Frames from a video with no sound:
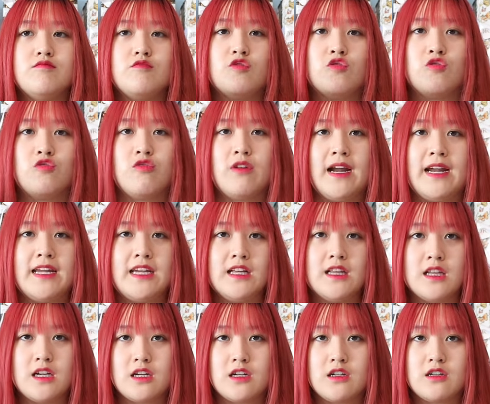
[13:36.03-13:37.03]

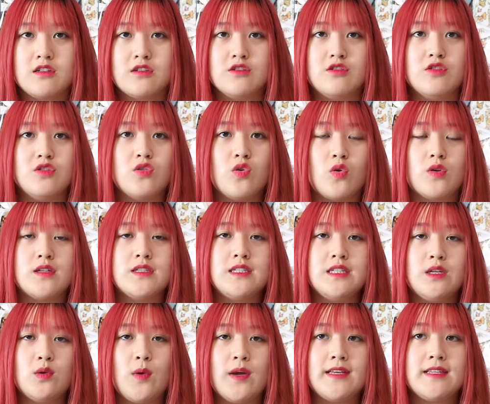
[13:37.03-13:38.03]
regular Dior
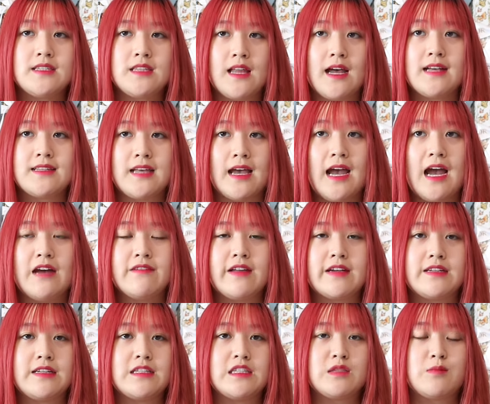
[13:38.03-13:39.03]
D-Way slides. I have
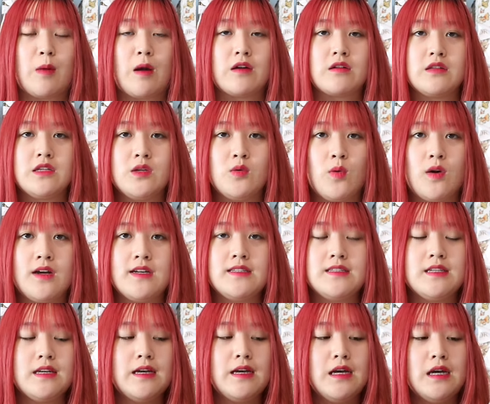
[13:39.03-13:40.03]
like these sparkly
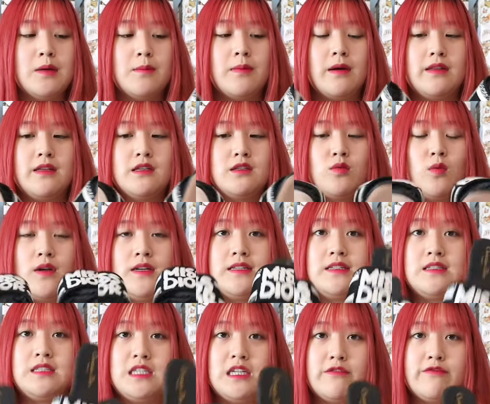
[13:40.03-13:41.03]
ones, but this one
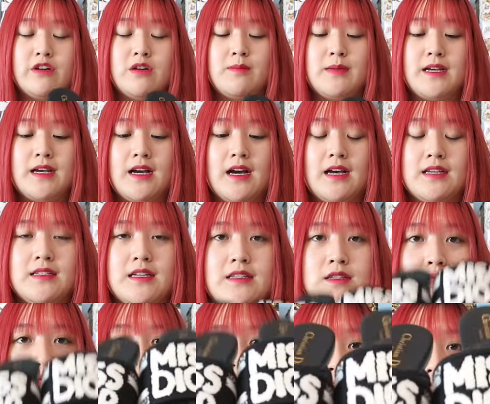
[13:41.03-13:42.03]
is different because
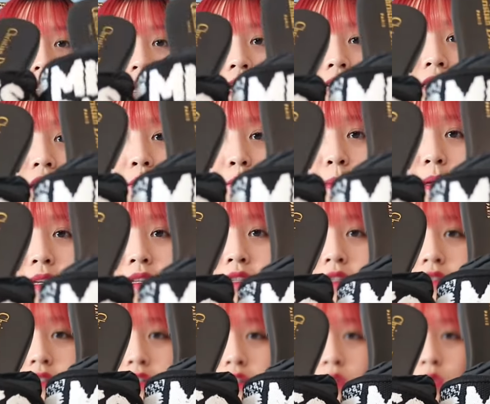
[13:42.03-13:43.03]
this one says Miss
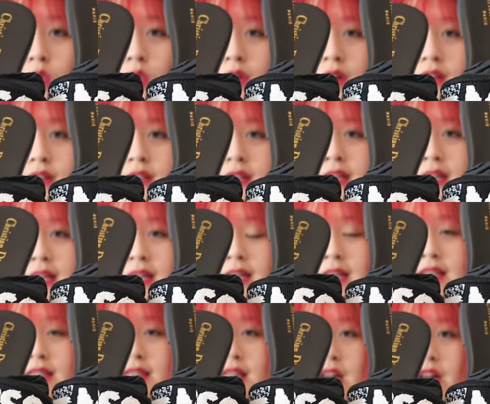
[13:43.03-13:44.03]
Dior
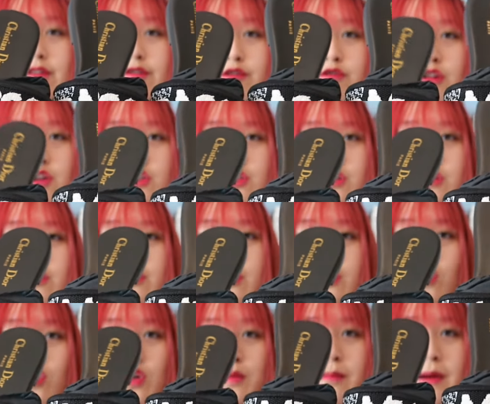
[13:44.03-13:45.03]
instead of Christian
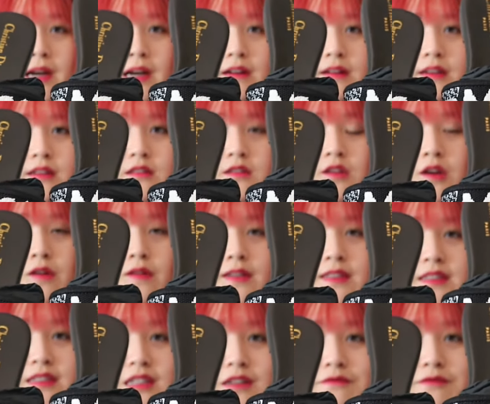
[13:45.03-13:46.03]
Dior Paris. So
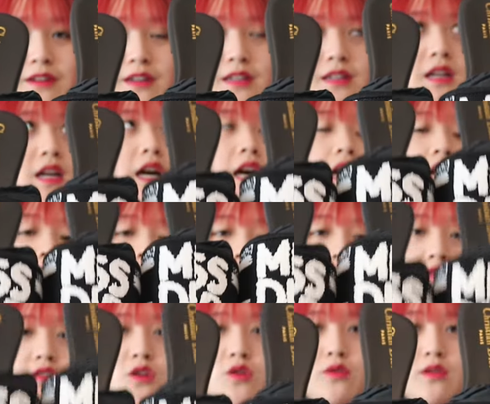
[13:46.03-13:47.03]
it's different.
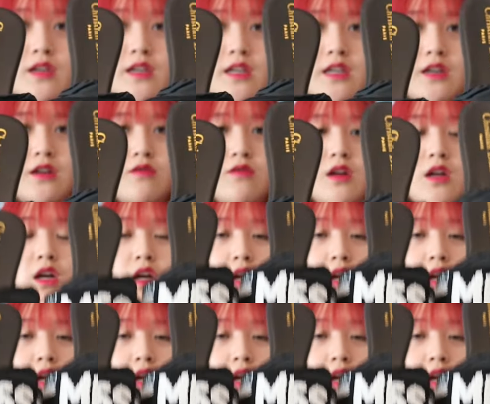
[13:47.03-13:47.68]
It's so cute.